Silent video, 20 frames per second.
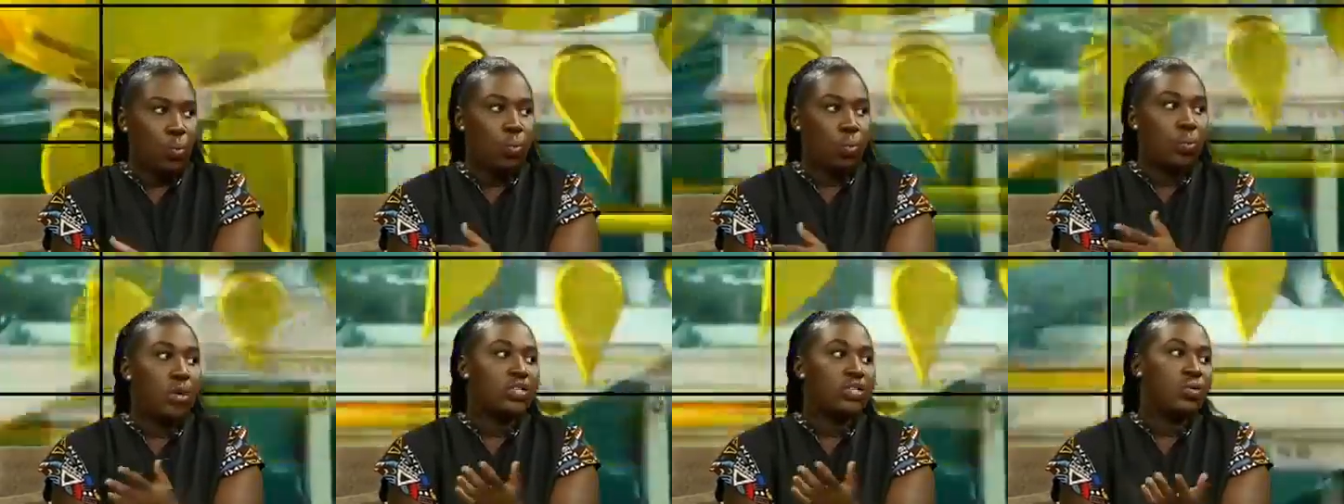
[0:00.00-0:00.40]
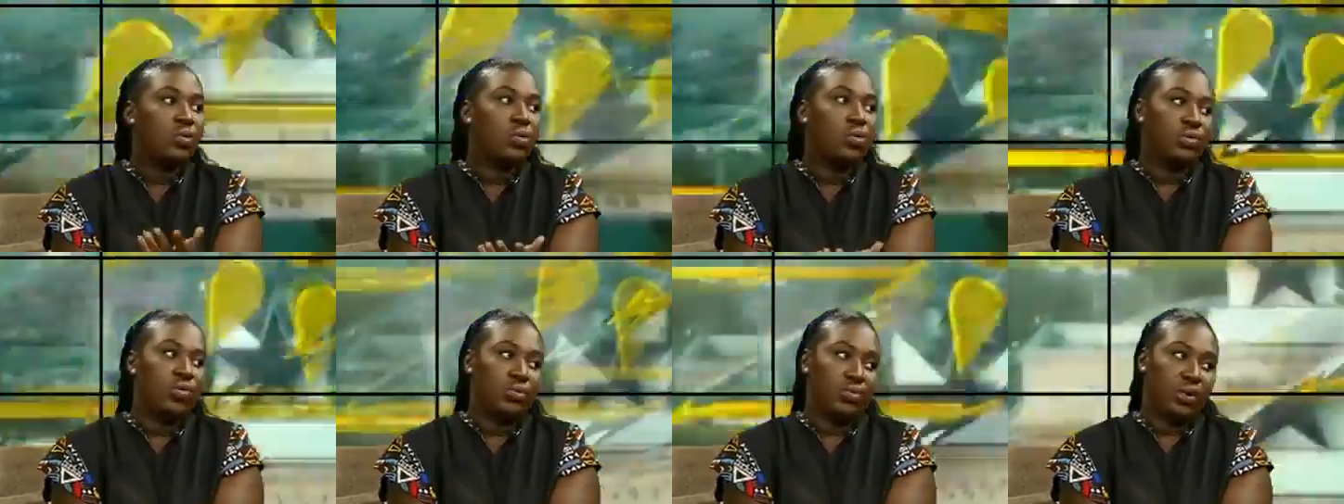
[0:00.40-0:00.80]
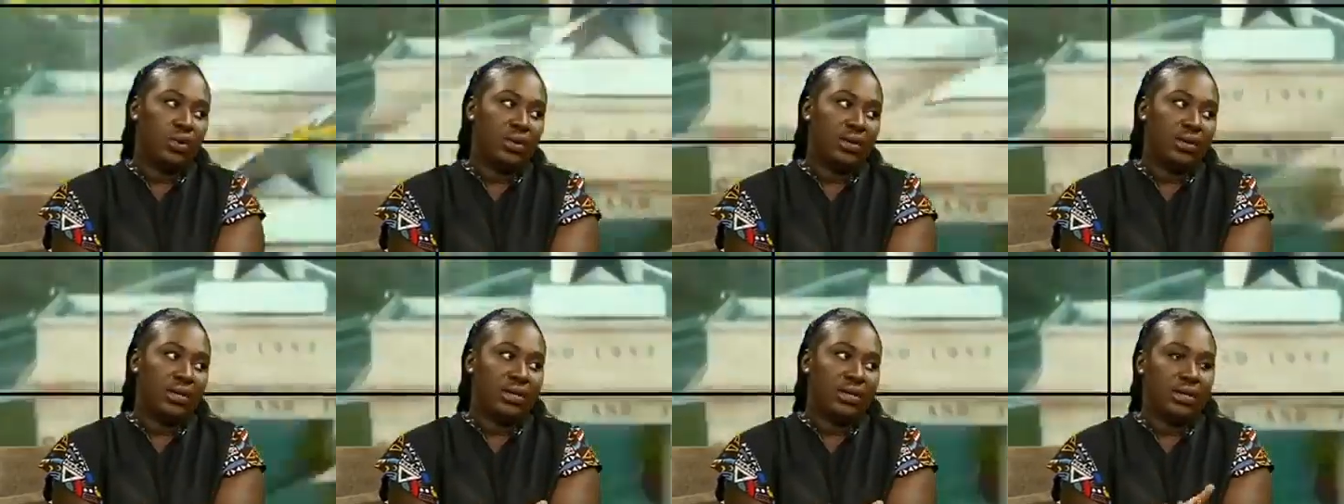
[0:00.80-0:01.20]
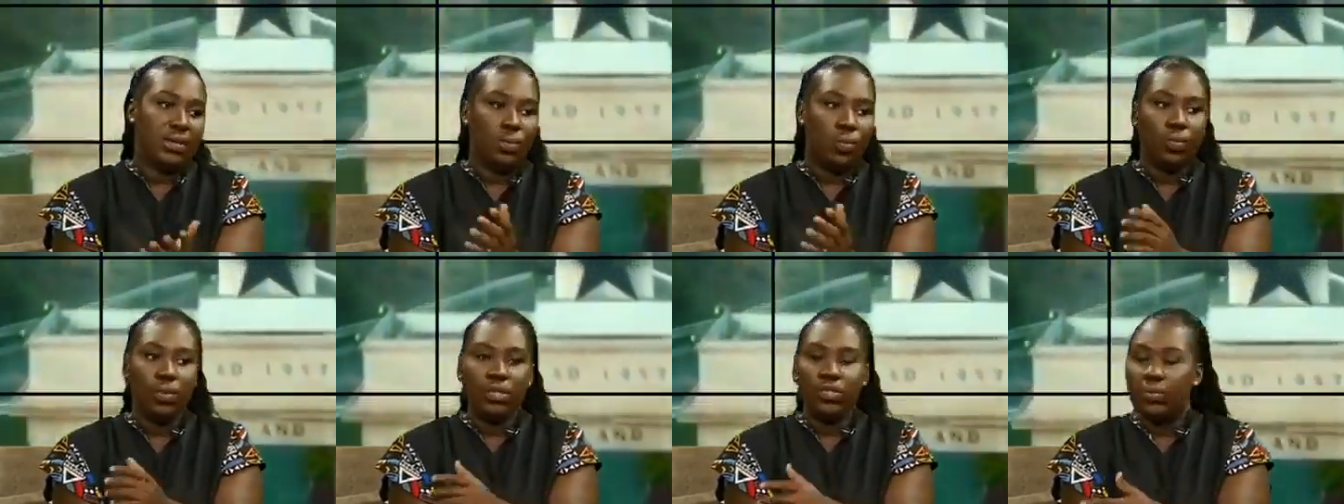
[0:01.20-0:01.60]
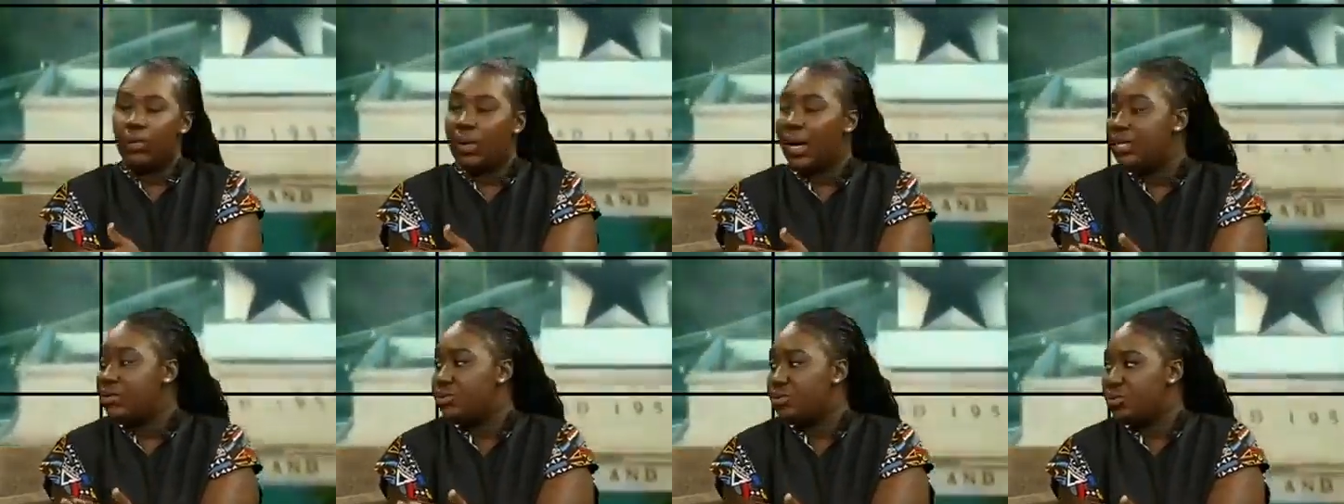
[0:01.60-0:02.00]
what's going wrong. What do
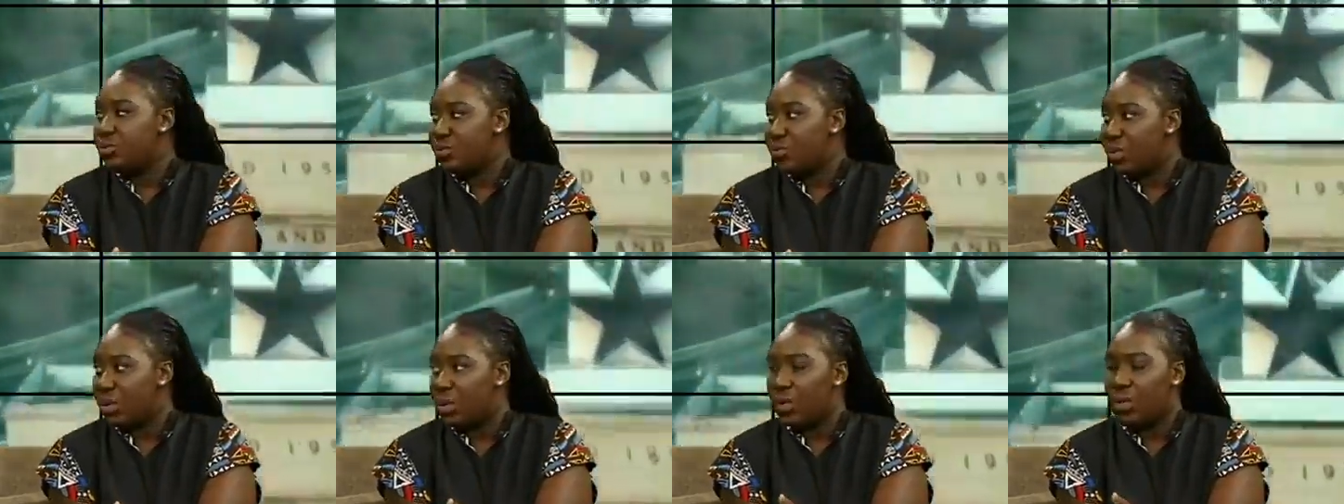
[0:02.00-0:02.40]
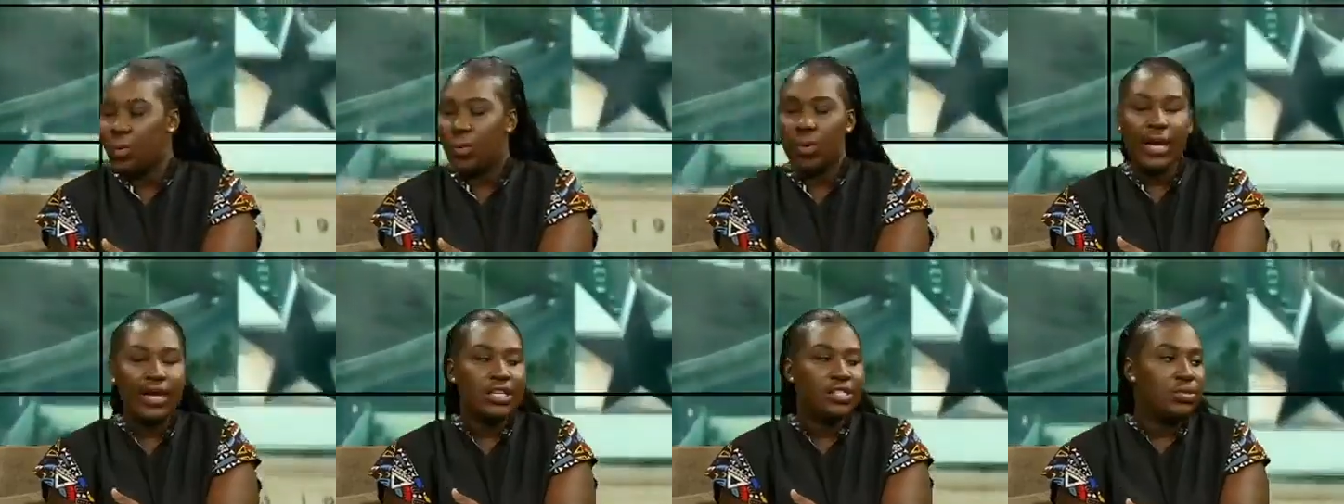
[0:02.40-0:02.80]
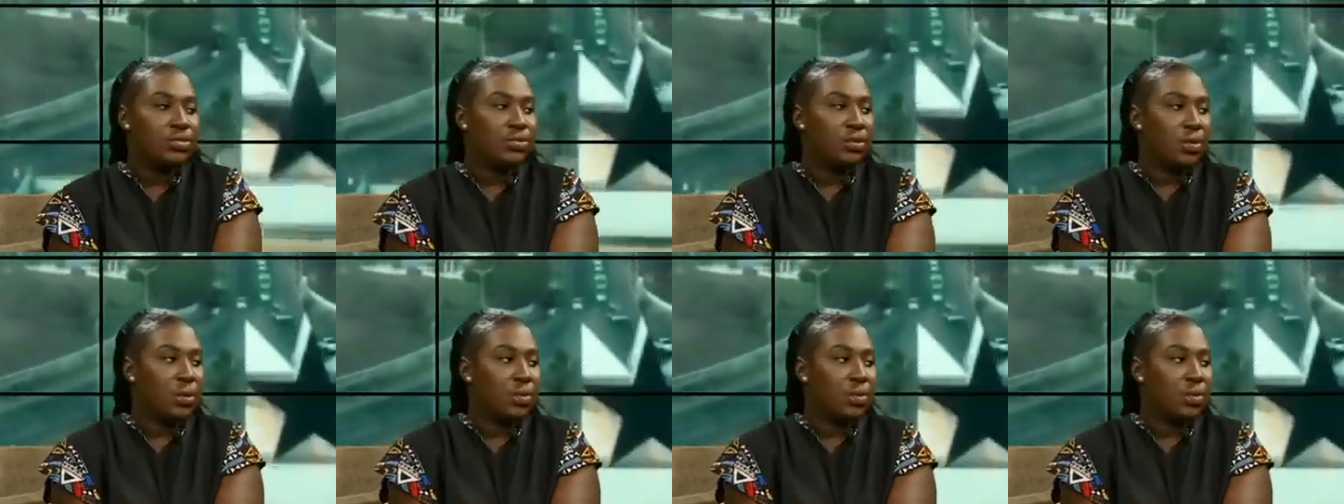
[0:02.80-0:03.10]
I do wrong? Why do you